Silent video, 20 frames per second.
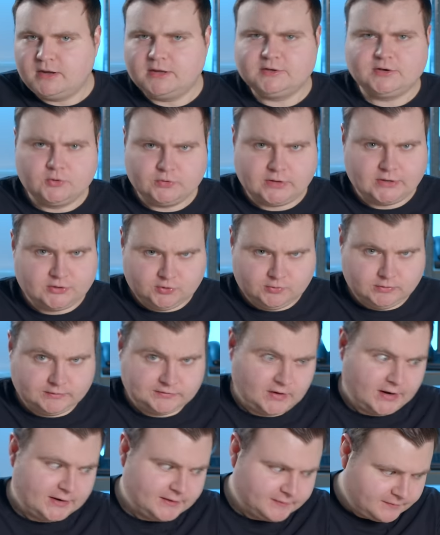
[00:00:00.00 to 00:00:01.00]
But don't get too
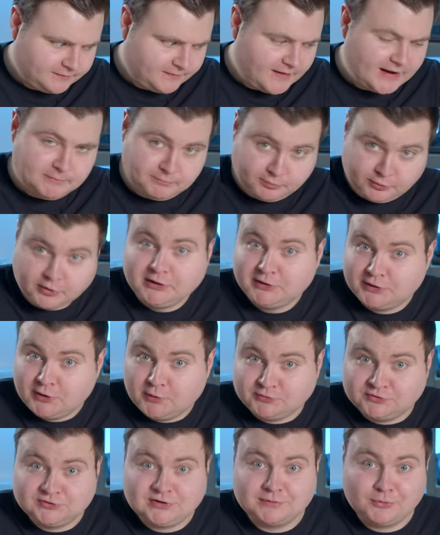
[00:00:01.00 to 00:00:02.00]
excited, the fine print
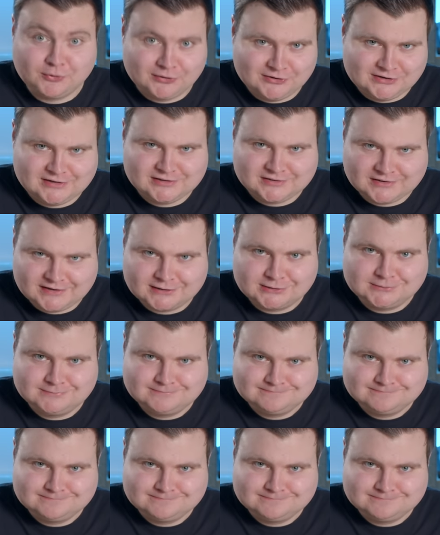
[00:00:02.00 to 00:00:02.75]
goes into more detail.